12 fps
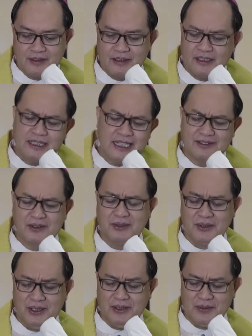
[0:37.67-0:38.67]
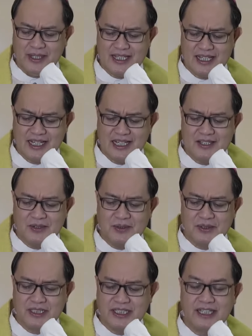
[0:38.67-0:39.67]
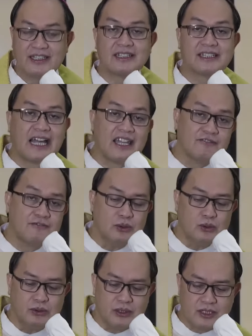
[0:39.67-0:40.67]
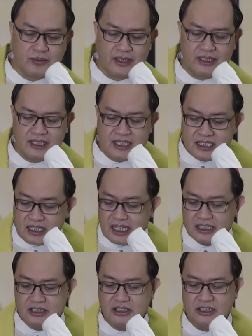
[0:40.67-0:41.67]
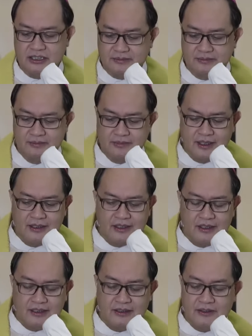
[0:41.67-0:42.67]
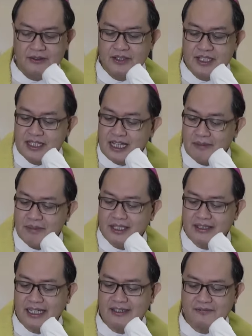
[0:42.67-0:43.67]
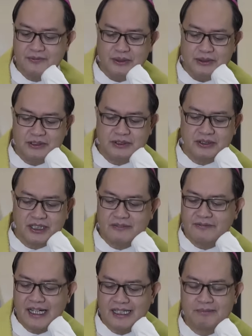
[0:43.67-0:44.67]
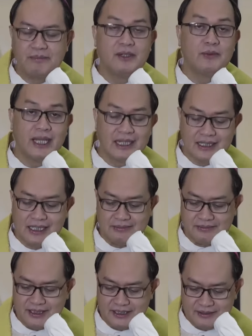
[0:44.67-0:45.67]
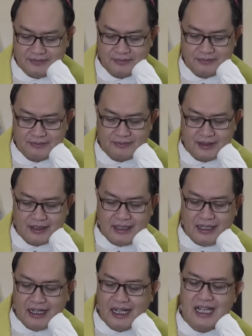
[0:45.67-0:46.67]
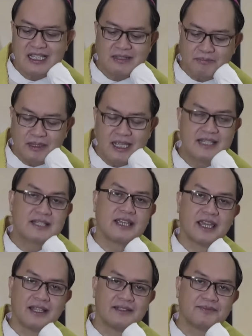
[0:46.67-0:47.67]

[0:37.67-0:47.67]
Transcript: not to always associate typhoons with destruction. You know, this coming typhoon should in fact be welcomed as a blessing